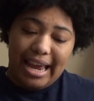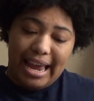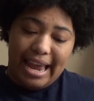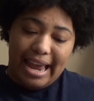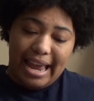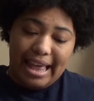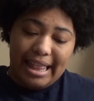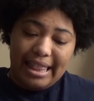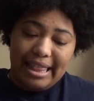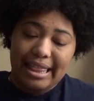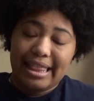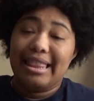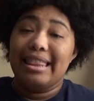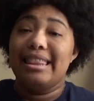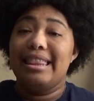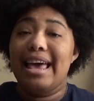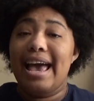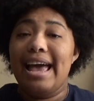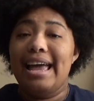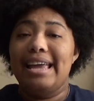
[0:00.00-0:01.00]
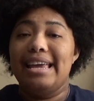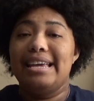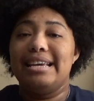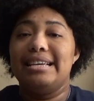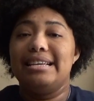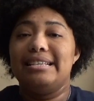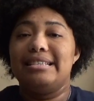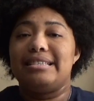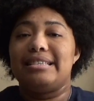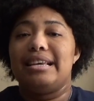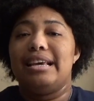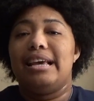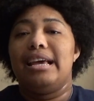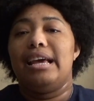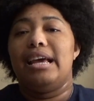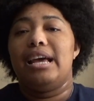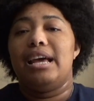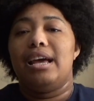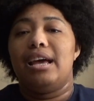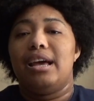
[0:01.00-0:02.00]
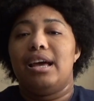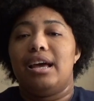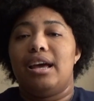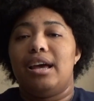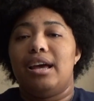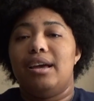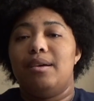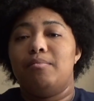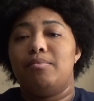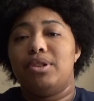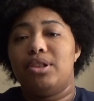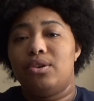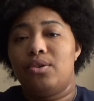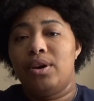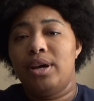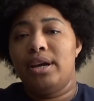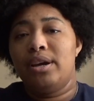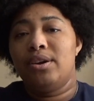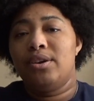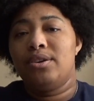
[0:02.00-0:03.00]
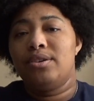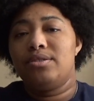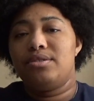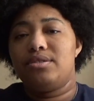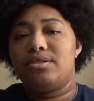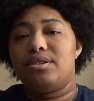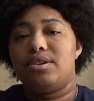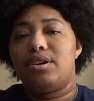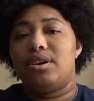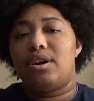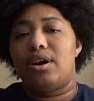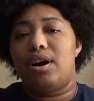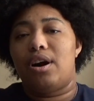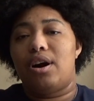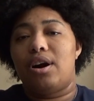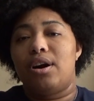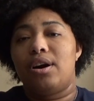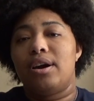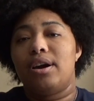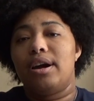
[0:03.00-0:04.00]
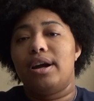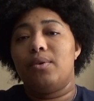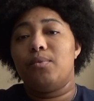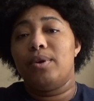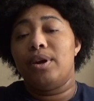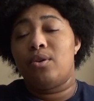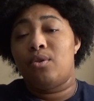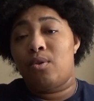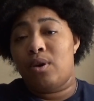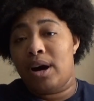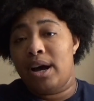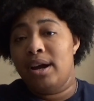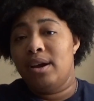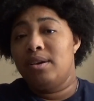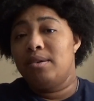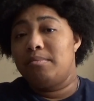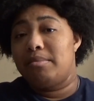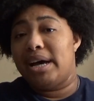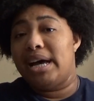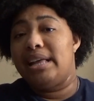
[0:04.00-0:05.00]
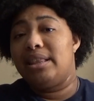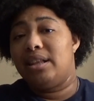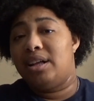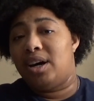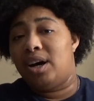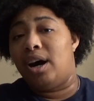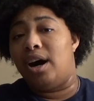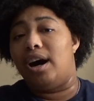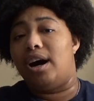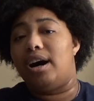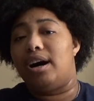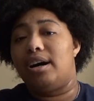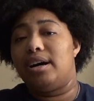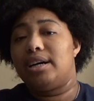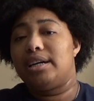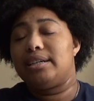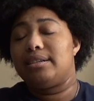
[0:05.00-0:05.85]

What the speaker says: and that is employers are required by law